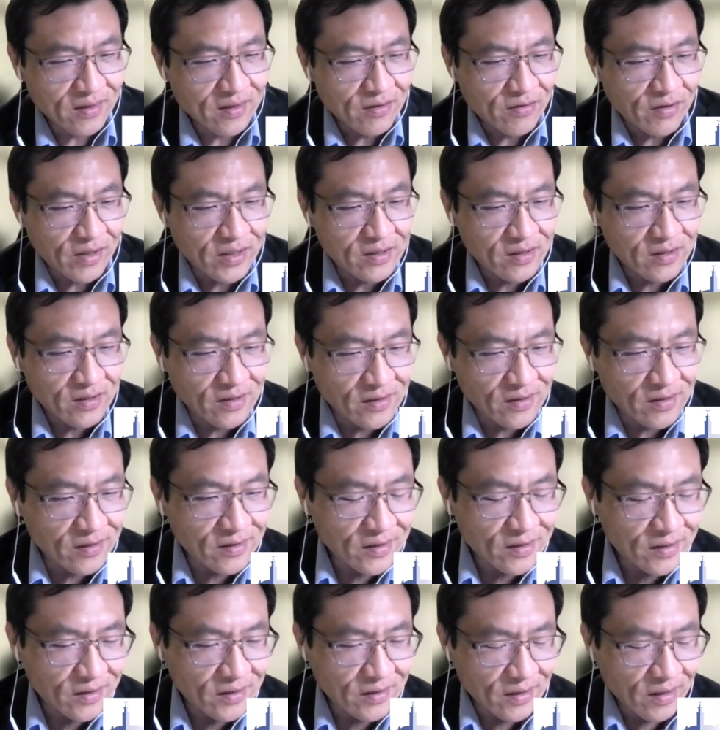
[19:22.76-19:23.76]

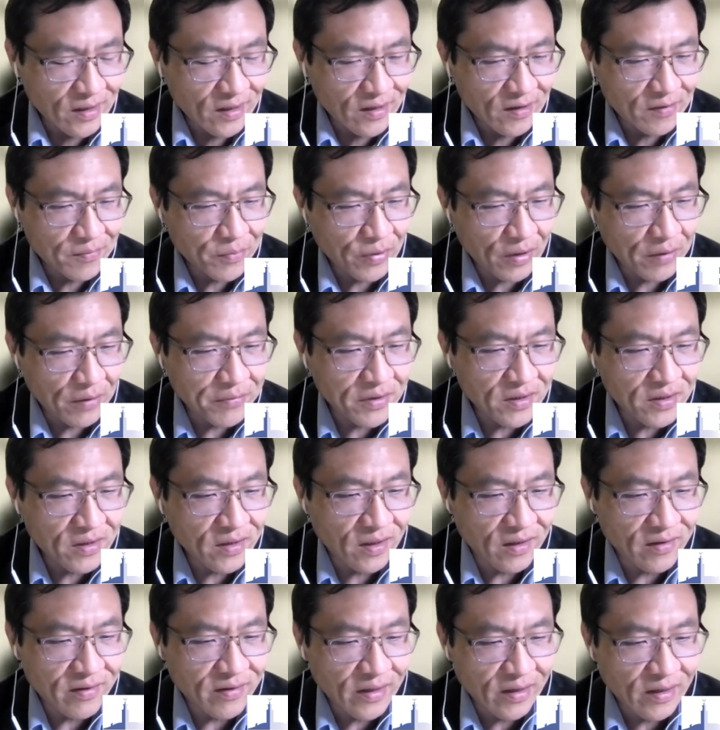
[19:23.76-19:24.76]
questions, probably
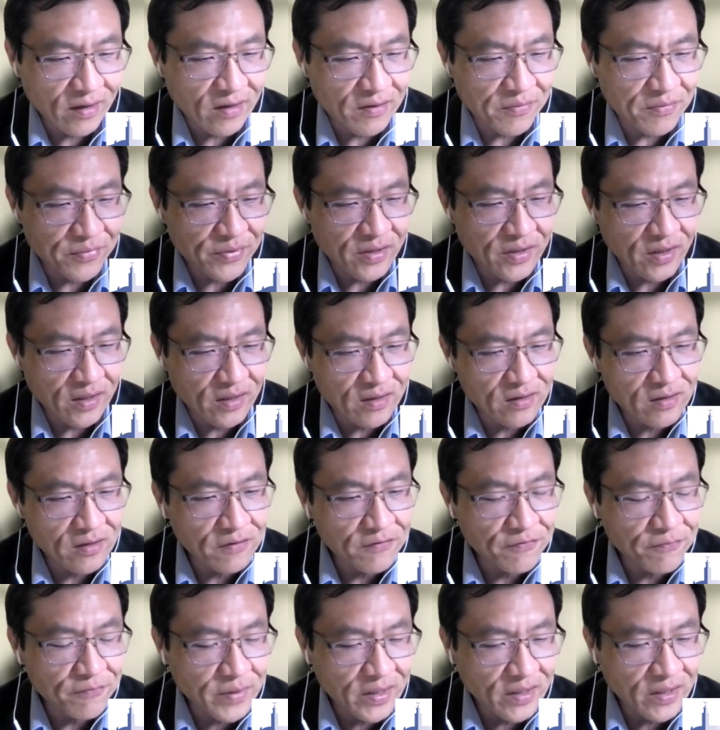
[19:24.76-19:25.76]
not that
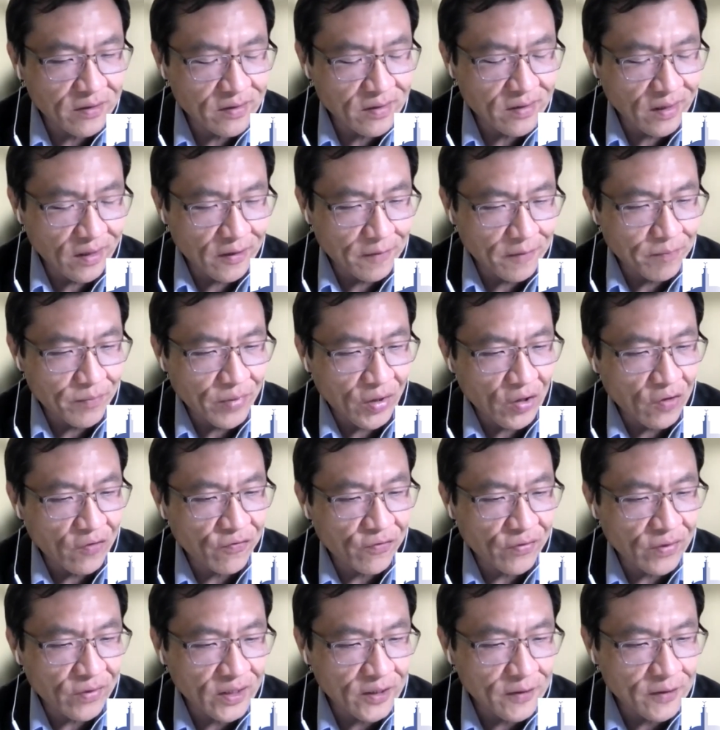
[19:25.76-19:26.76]
comprehensive, but
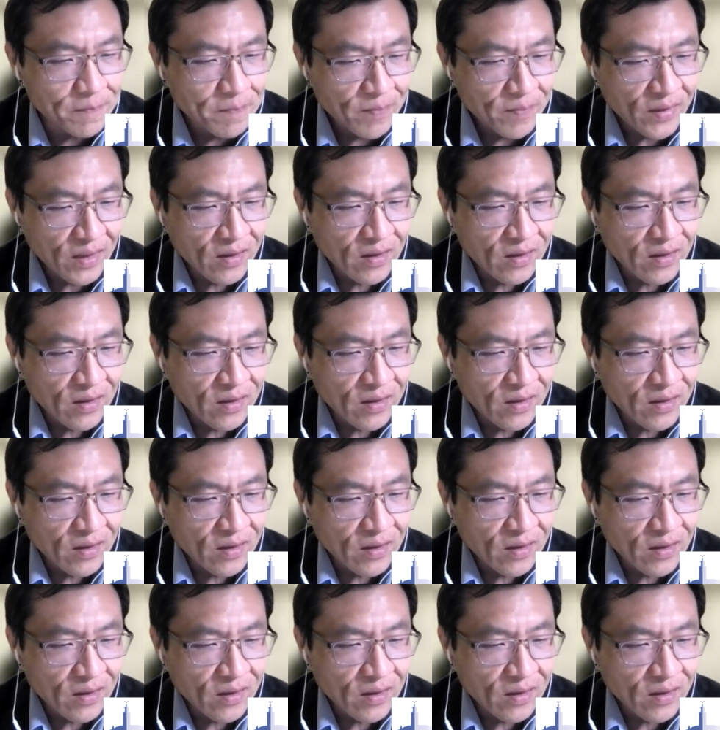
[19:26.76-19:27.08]
hopefully